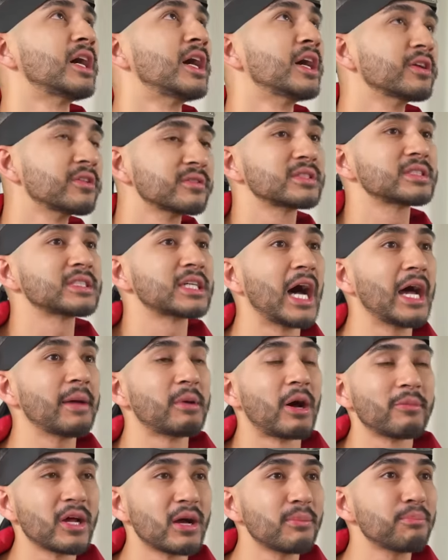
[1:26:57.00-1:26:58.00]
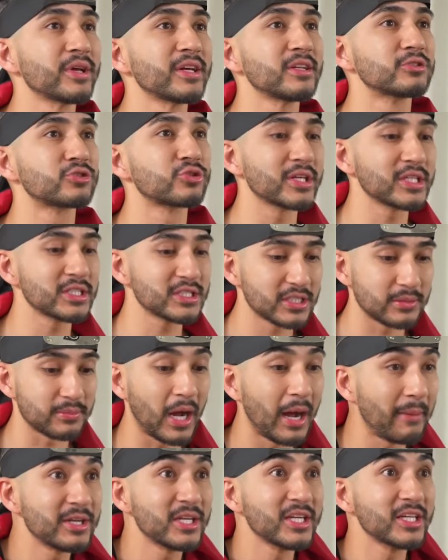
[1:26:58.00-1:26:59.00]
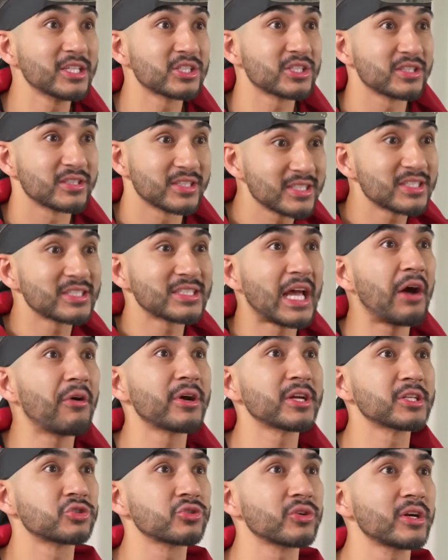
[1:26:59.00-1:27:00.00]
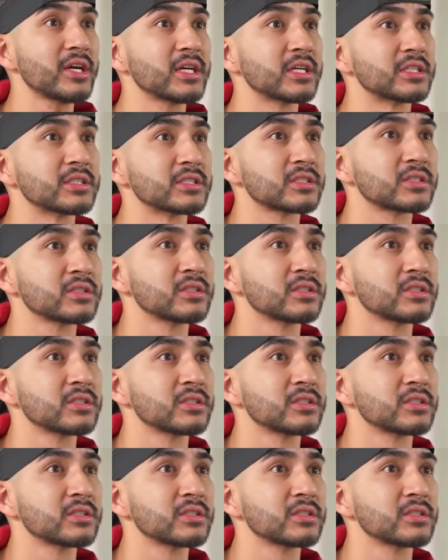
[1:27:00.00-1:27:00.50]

100th time, I'm not playing dress up. I'm a ninja. This is how I dress.